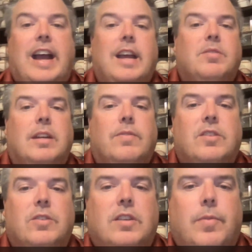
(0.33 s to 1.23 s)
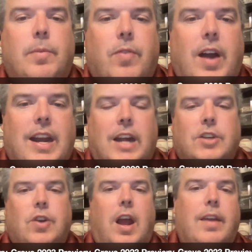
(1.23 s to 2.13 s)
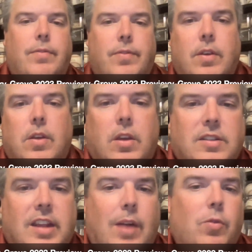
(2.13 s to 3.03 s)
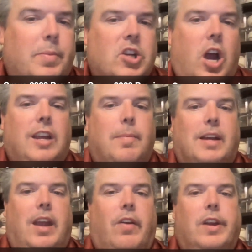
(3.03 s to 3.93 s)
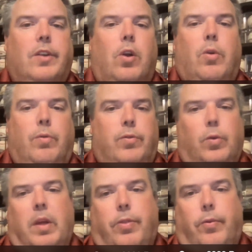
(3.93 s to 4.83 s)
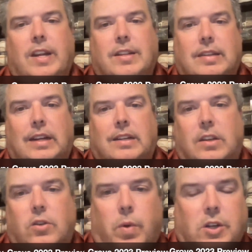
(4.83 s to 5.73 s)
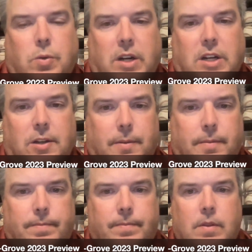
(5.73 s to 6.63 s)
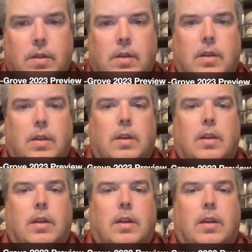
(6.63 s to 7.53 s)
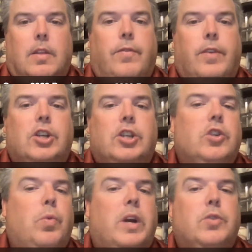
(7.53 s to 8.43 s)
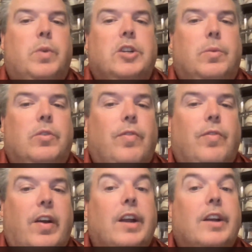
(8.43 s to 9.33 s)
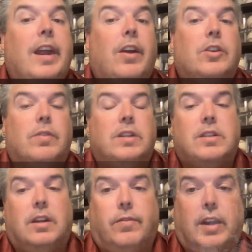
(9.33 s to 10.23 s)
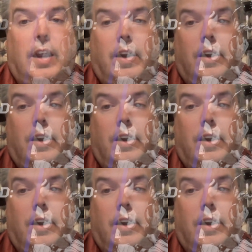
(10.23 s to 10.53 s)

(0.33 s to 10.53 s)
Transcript: Hi, I'm Steve Susi from Friday Night Drive. Today we'll be talking about Cary-Grove, who went 3-6 in 2022. The finish to 2022 was very uncharacteristic for